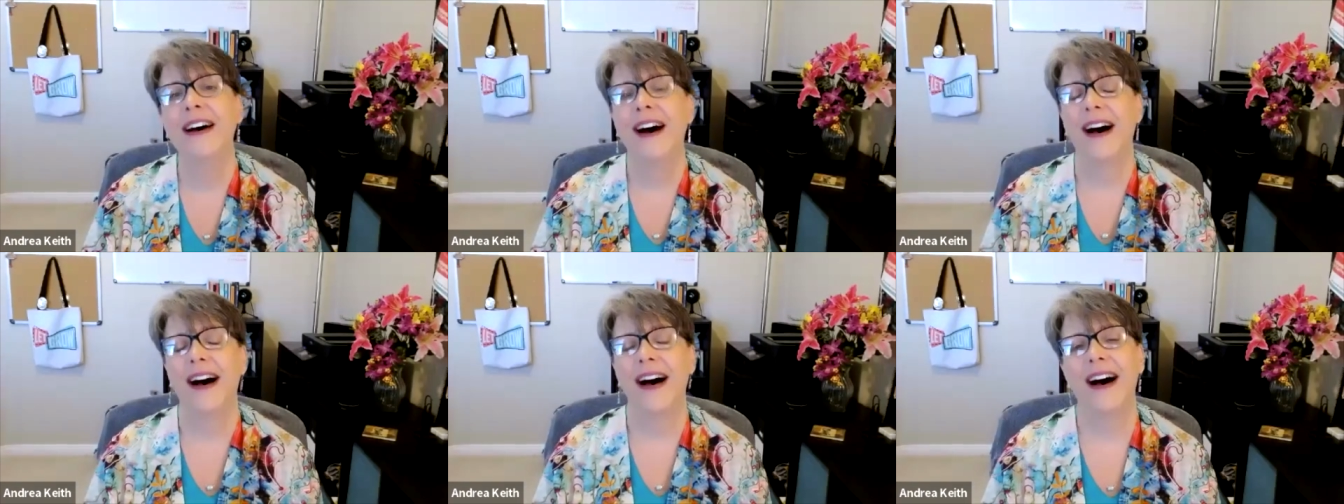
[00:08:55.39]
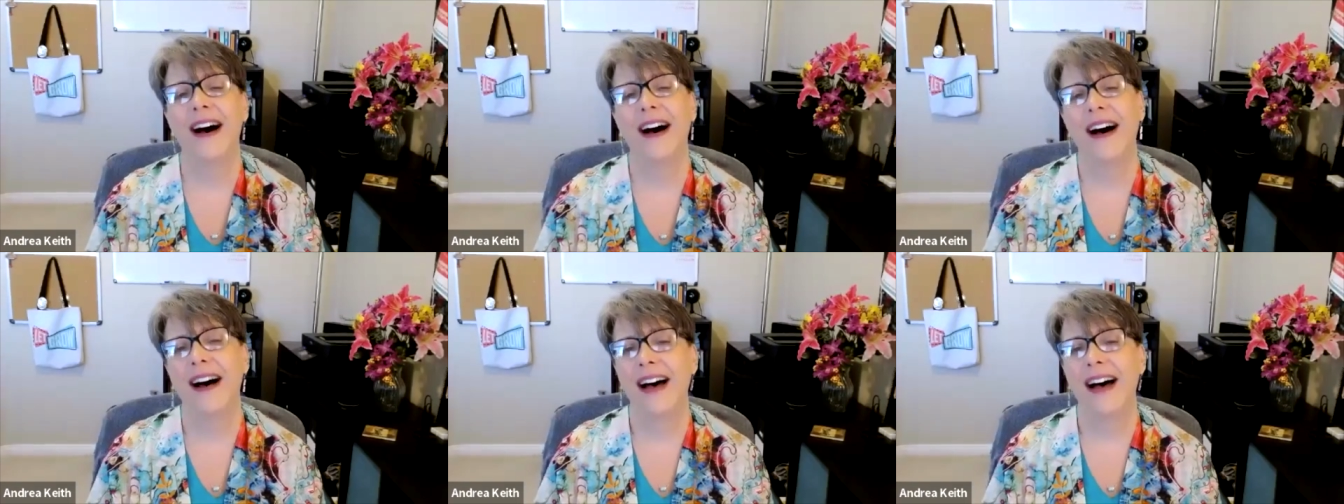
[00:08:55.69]

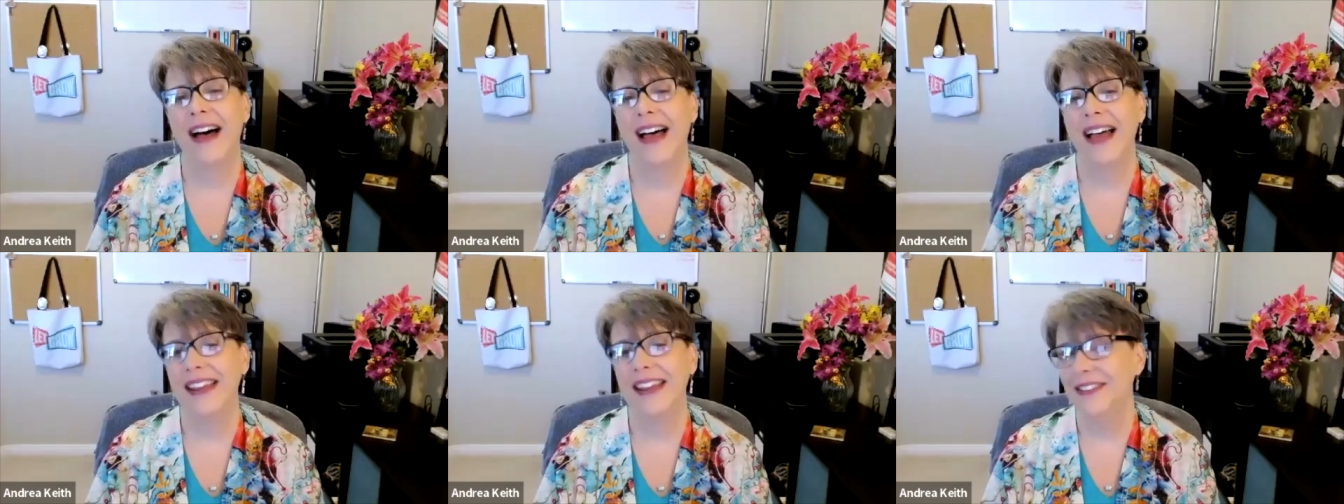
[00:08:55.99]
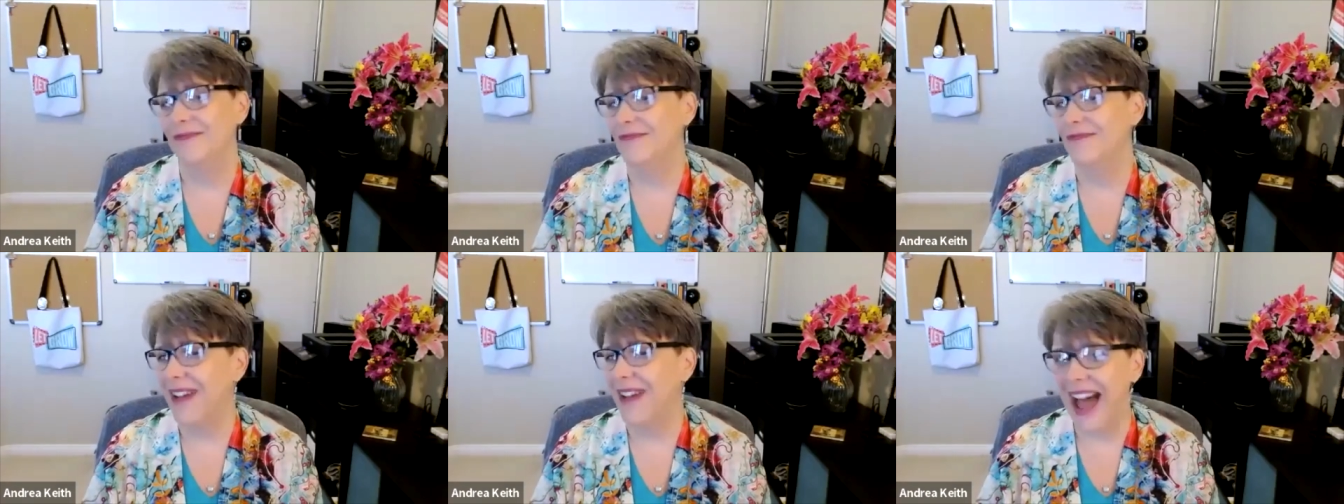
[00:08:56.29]

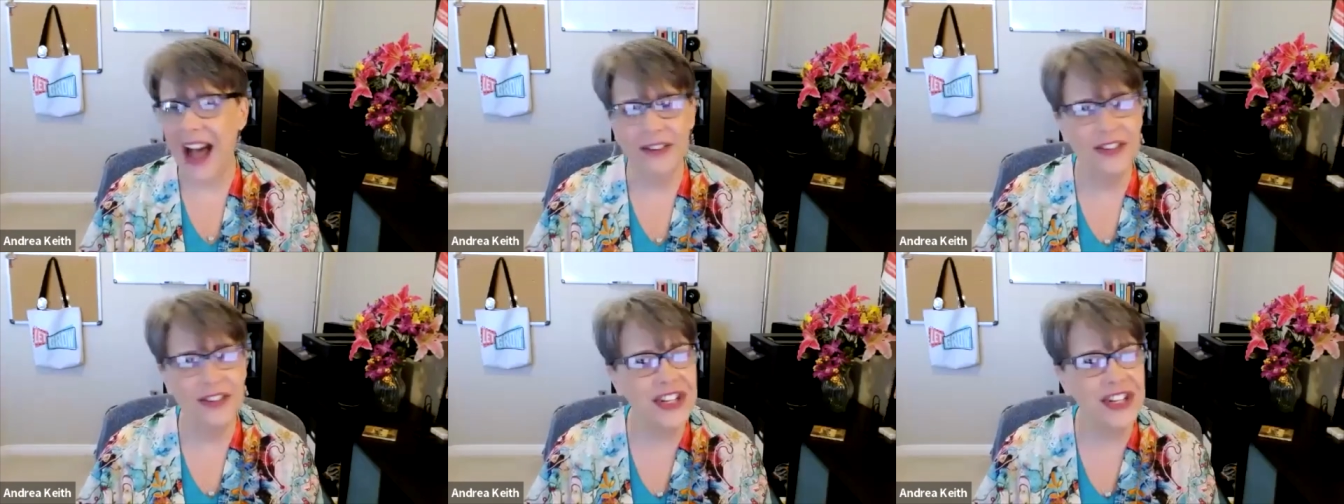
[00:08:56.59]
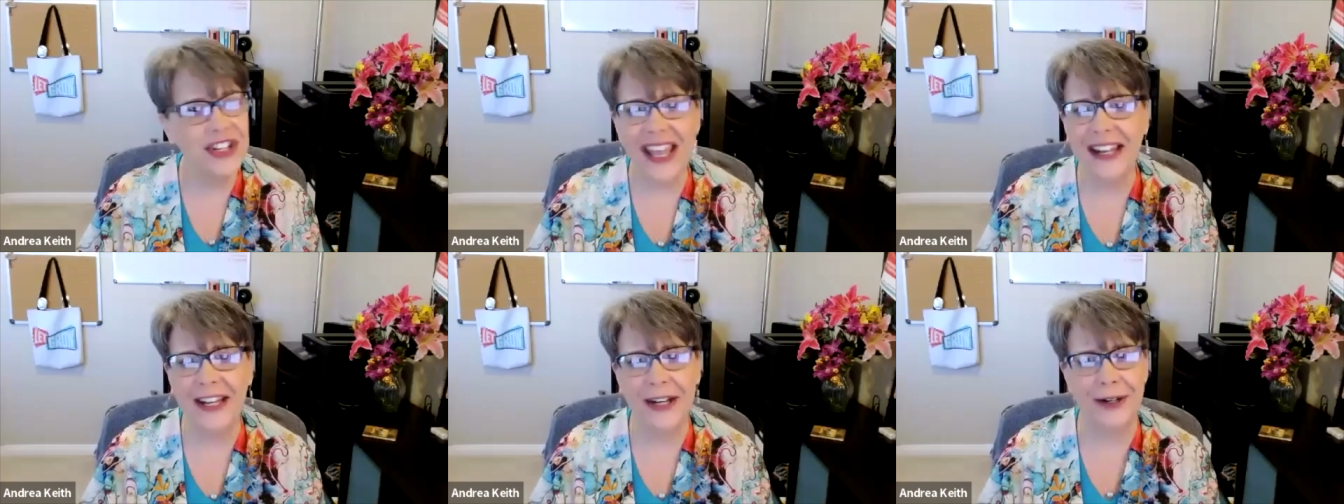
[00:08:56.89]
How'd you
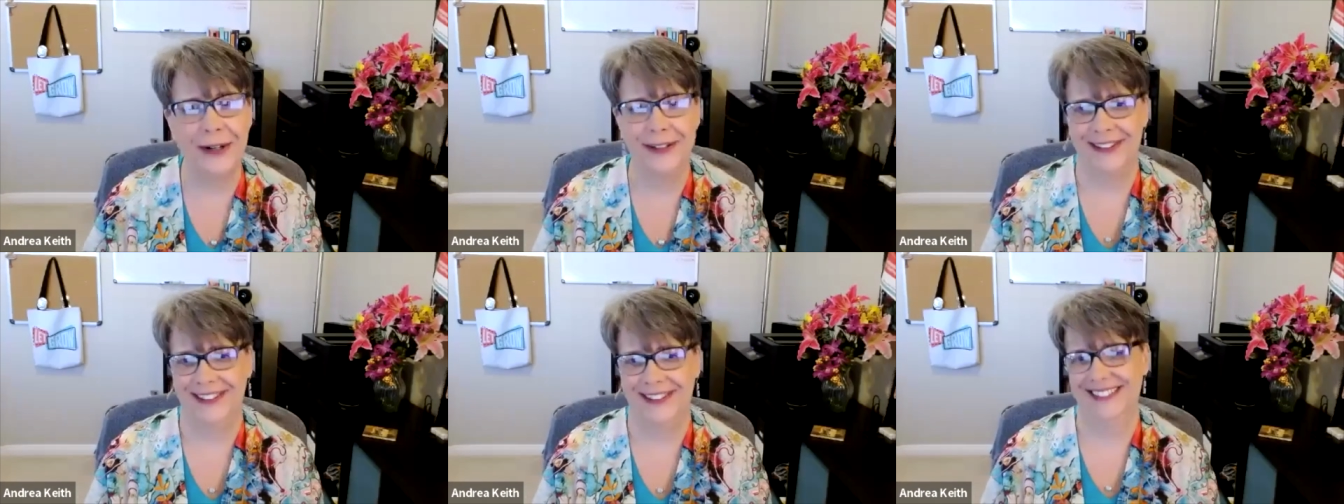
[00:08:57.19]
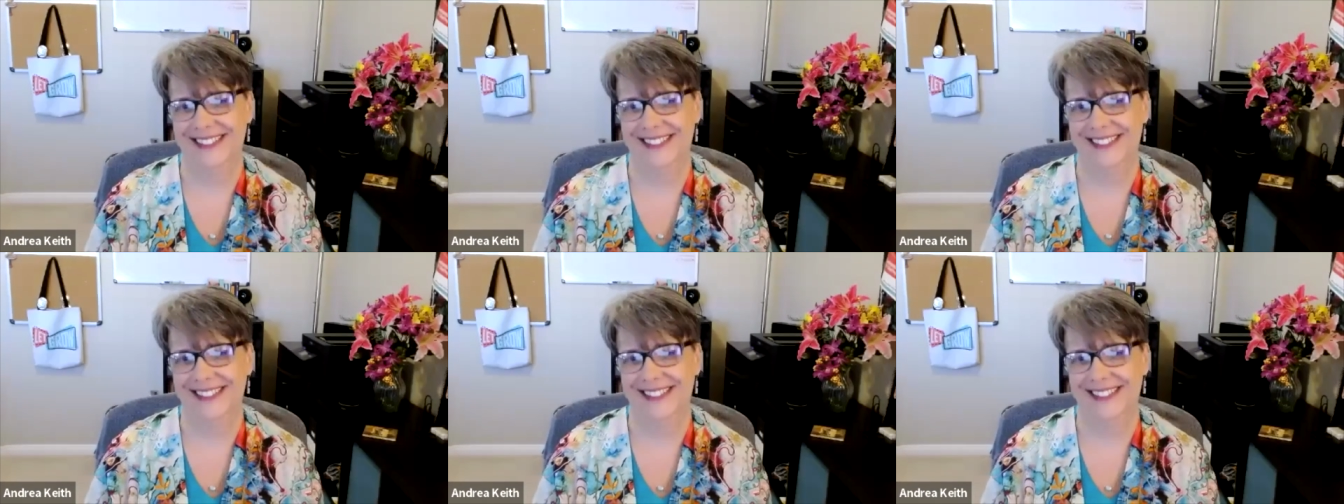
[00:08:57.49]
get here?